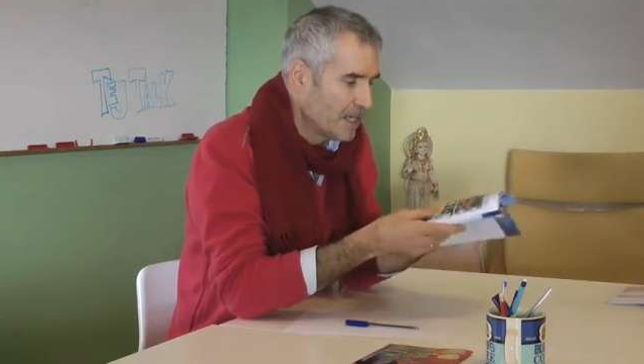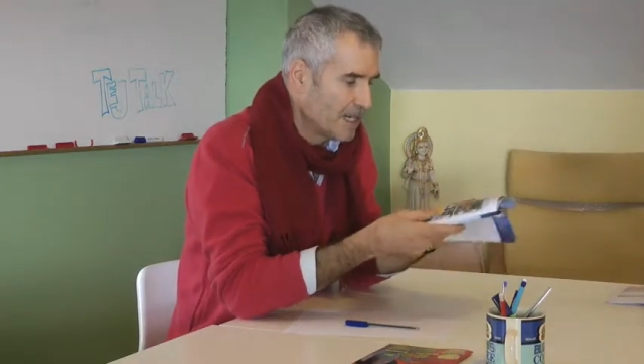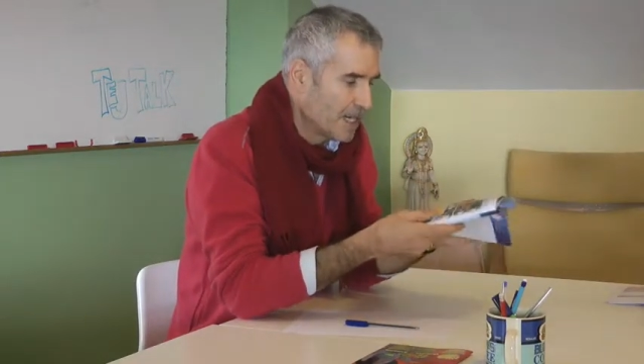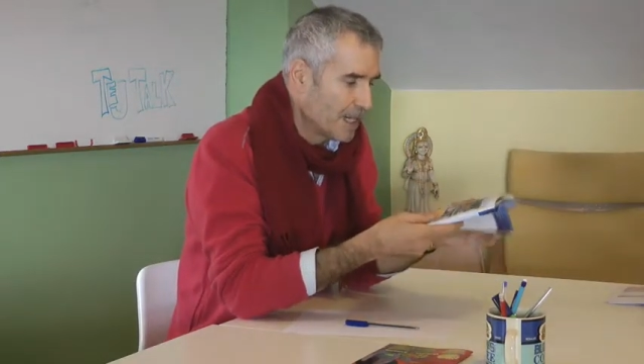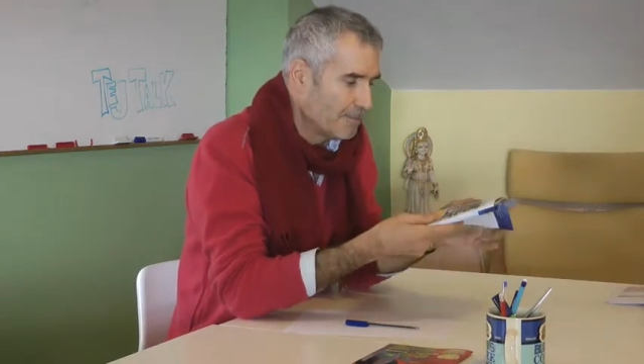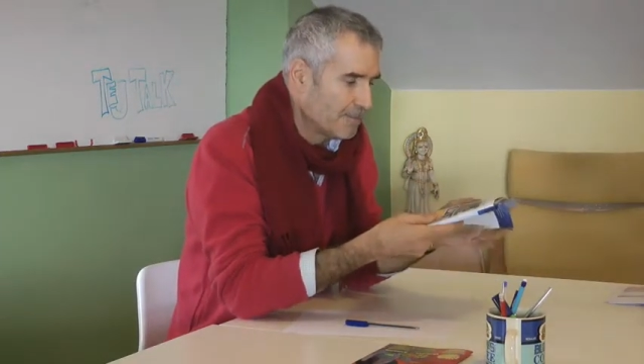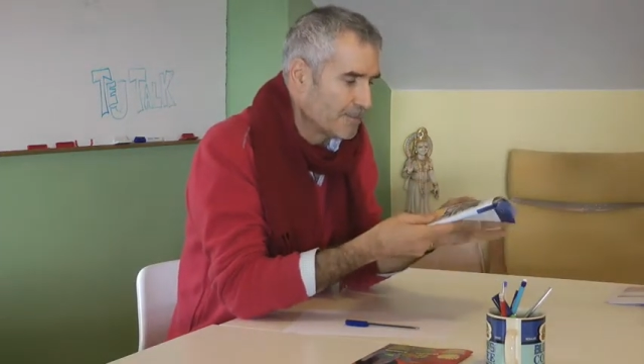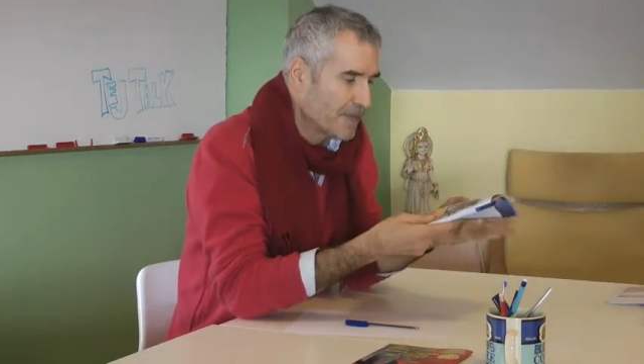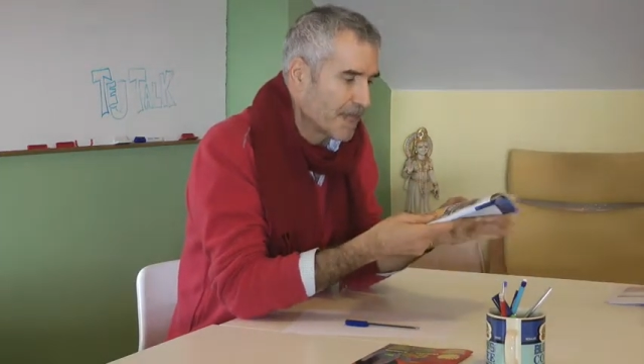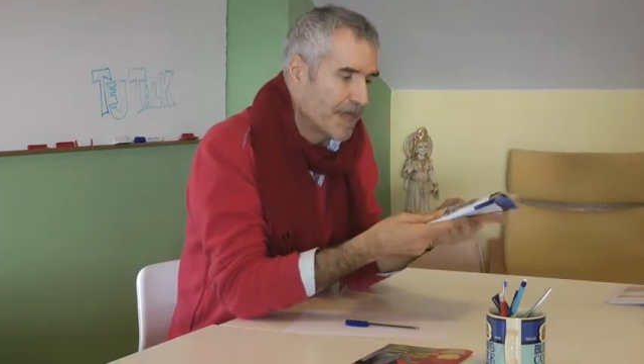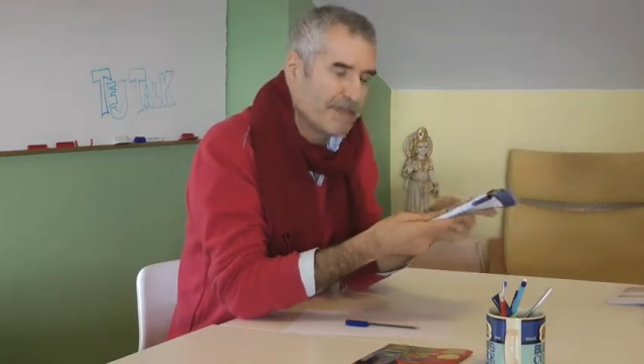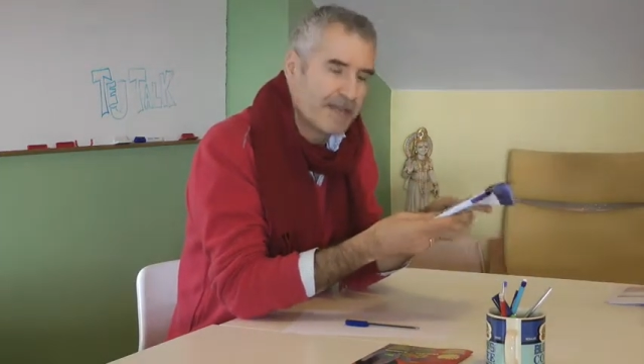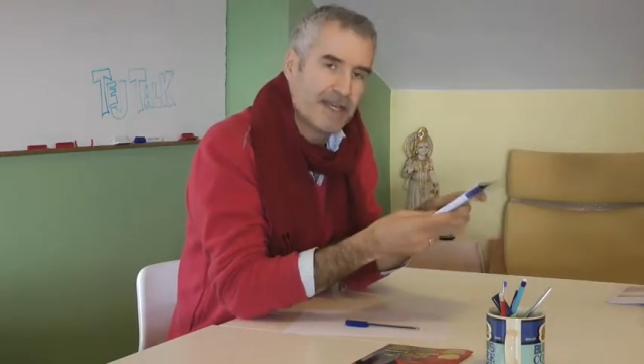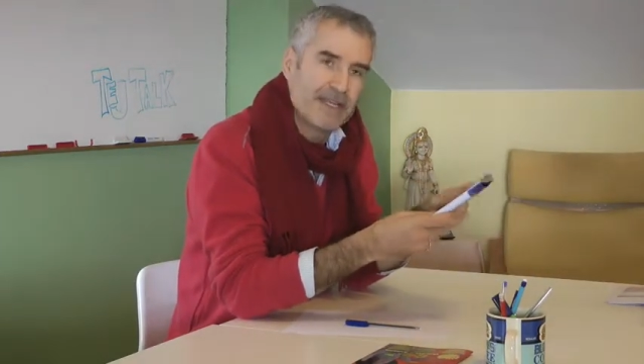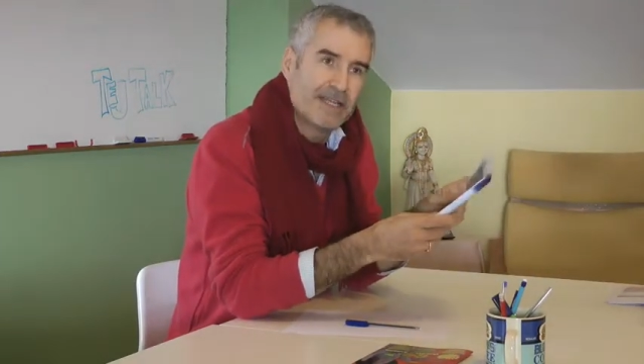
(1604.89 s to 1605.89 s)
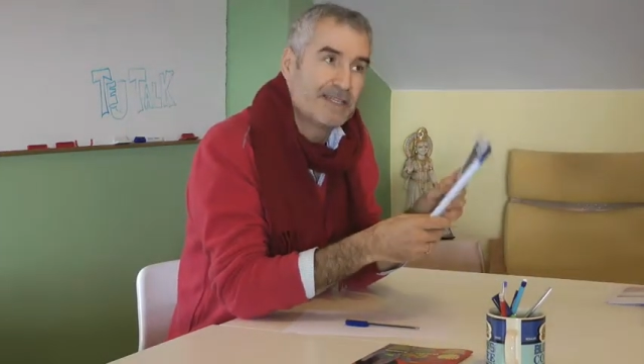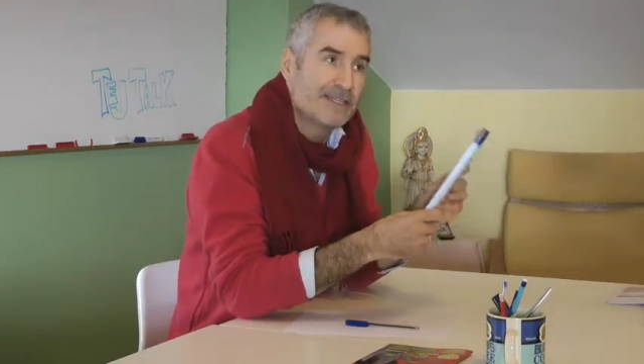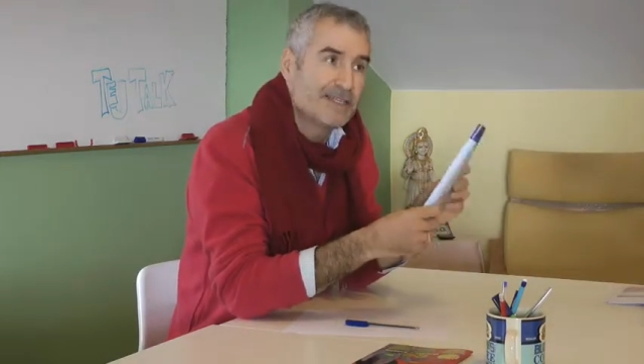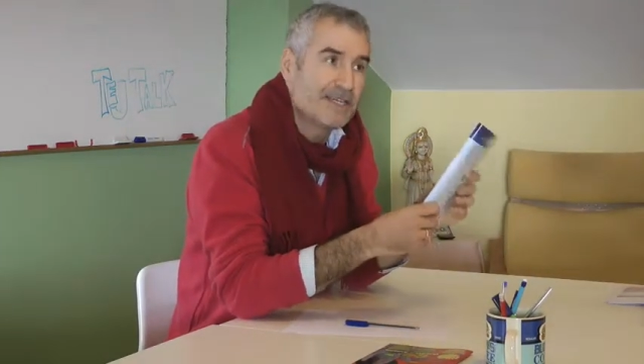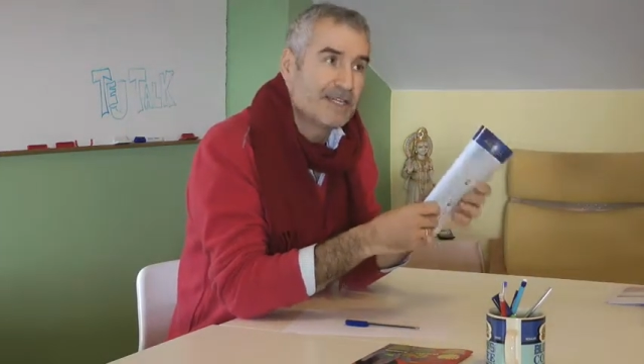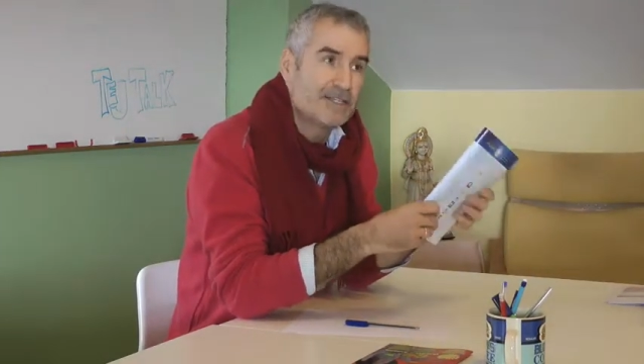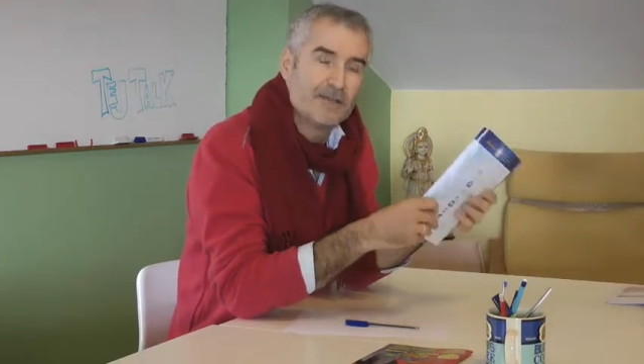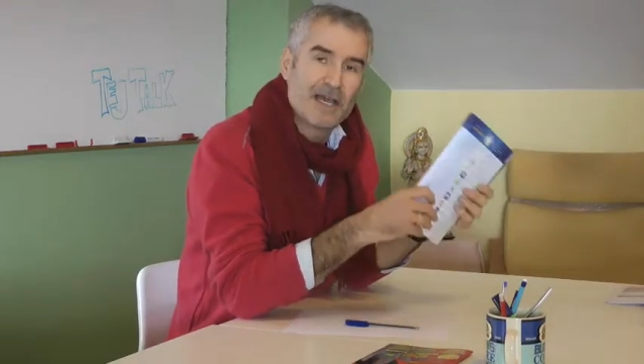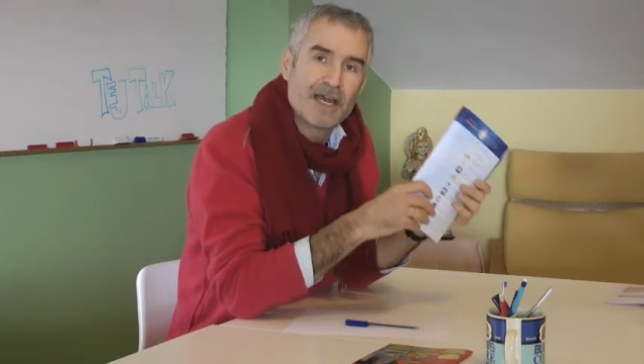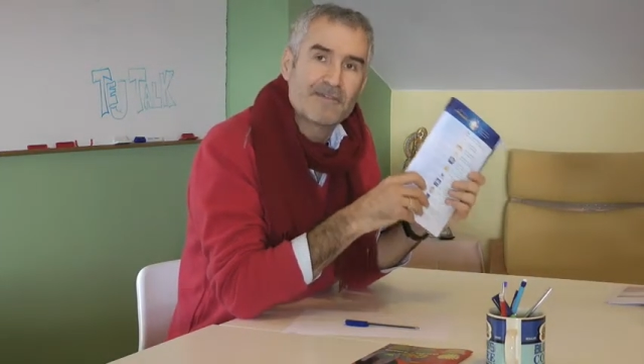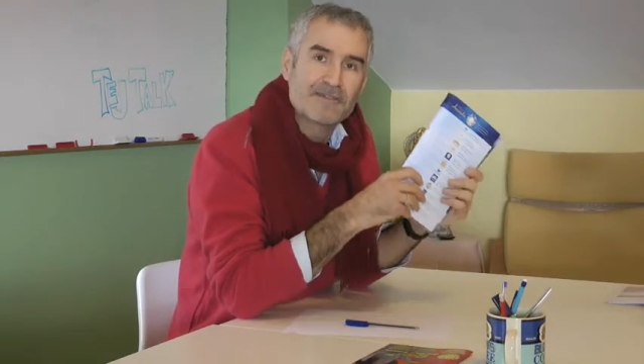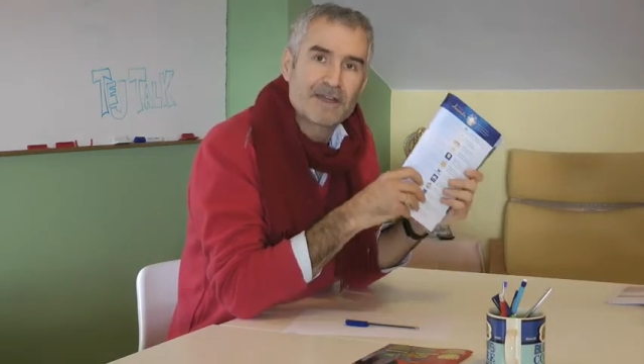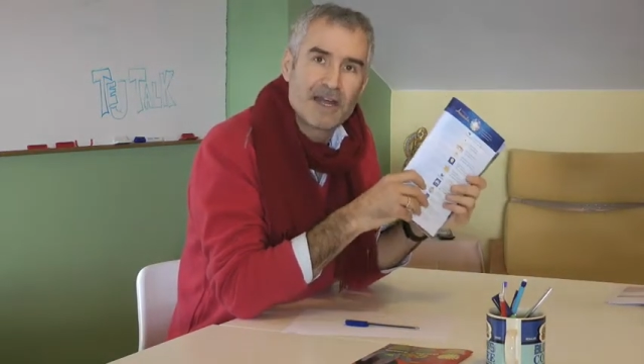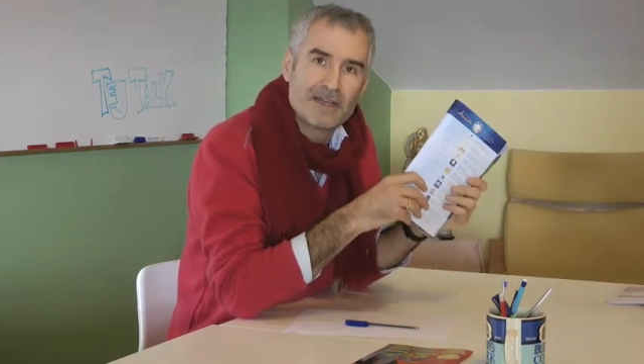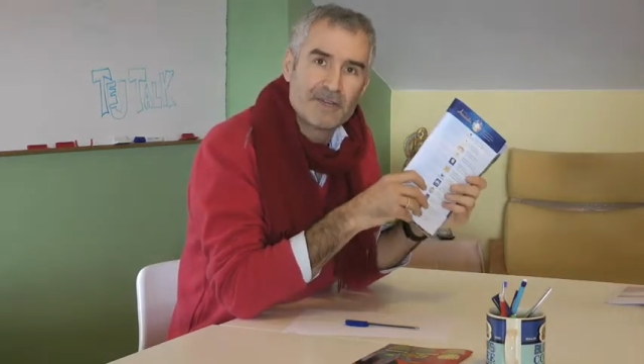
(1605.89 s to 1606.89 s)
And then at the end you
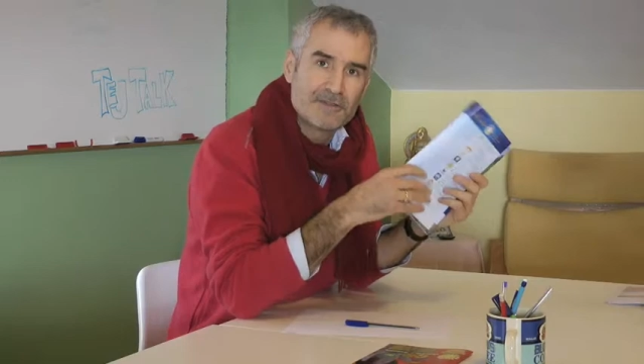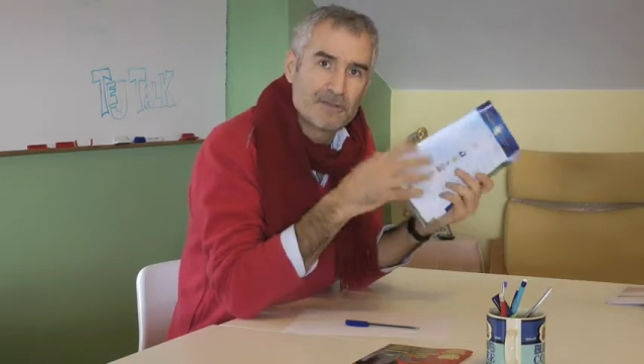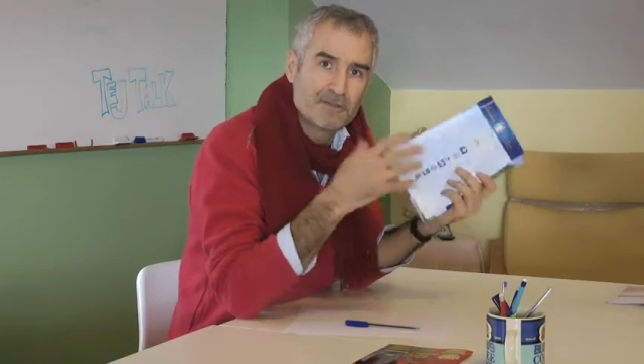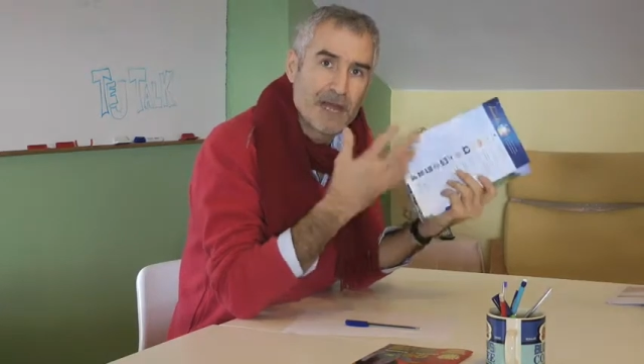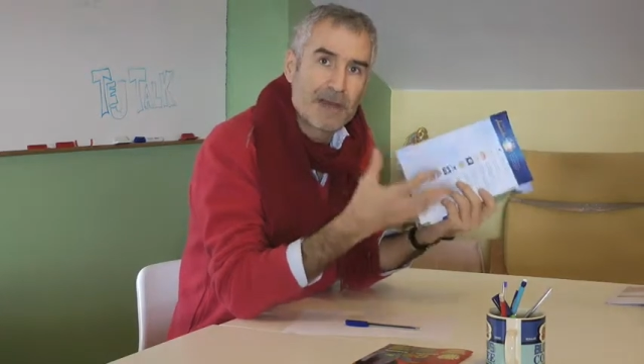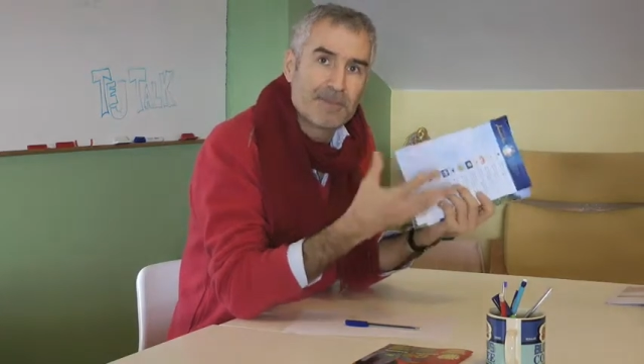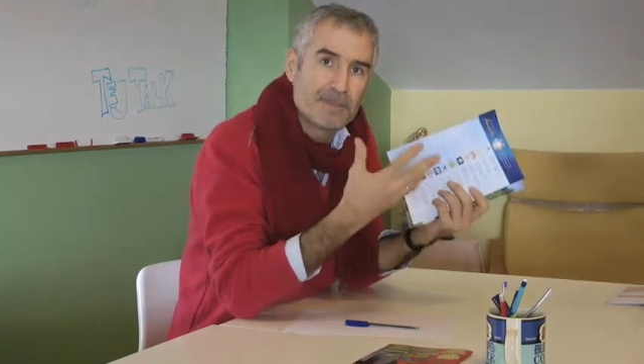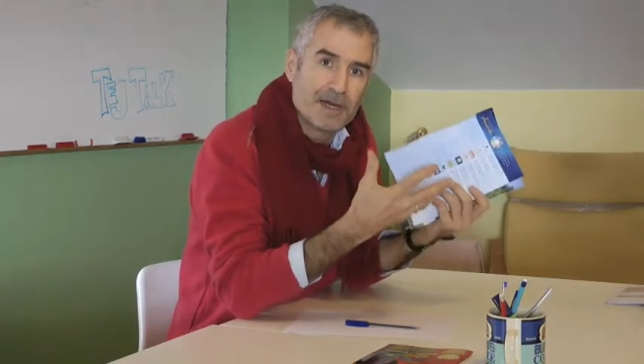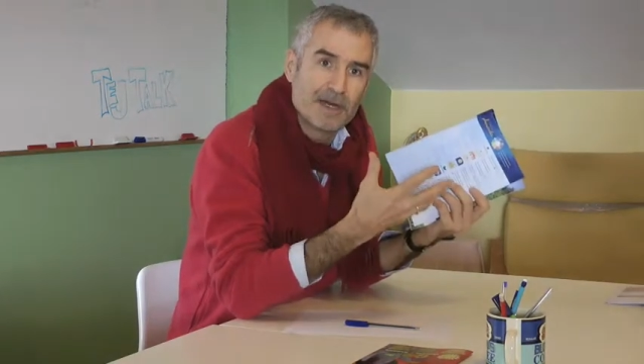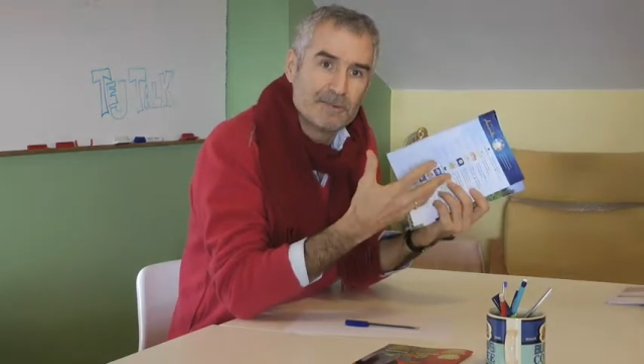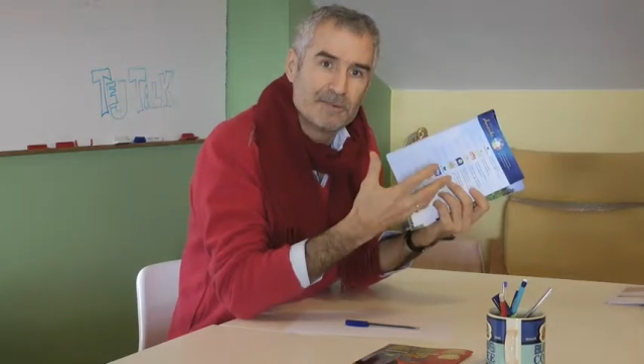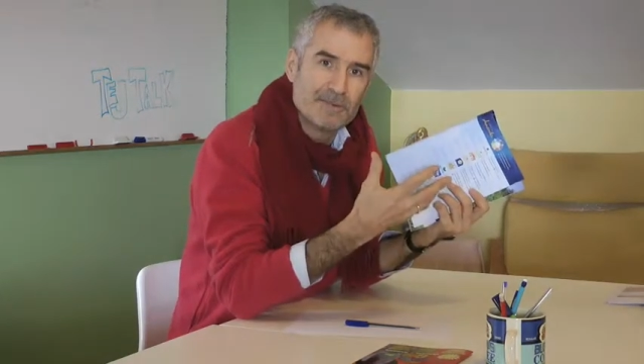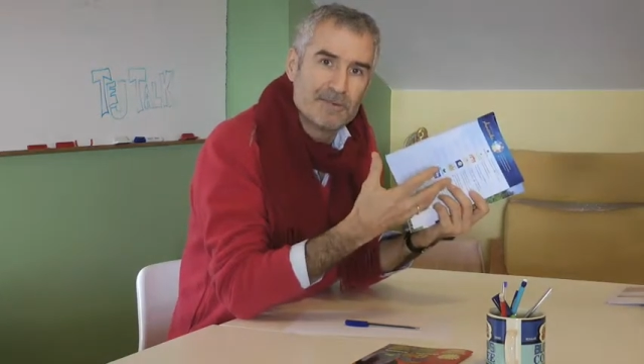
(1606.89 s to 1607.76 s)
have kind of the wrap-up